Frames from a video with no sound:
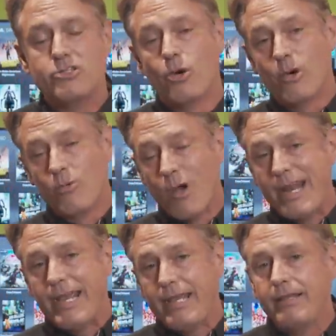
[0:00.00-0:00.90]
So we're
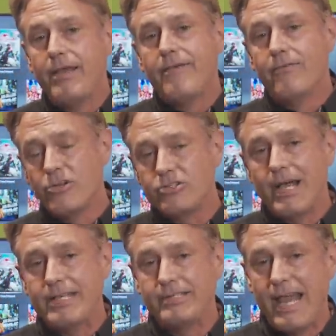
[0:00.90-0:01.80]
running
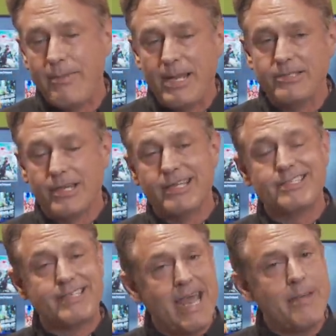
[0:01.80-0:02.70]
virtualized gamings on the
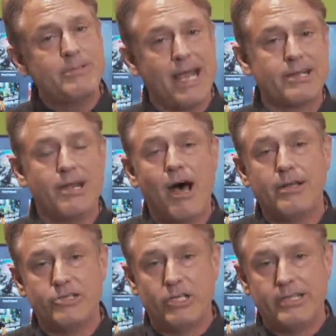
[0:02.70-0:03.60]
same
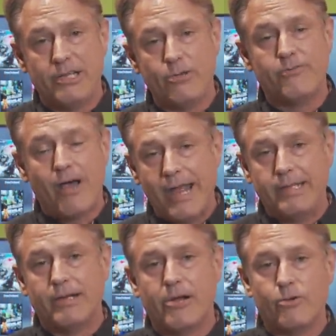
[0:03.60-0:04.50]
technology that you find
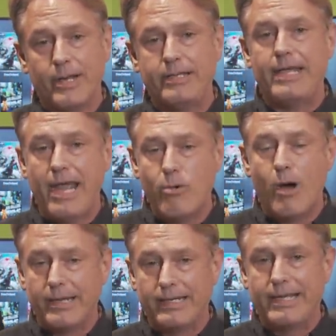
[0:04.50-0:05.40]
in our Grid
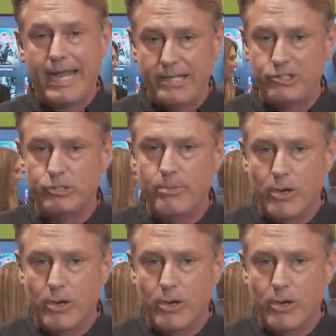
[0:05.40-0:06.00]
K1 and K2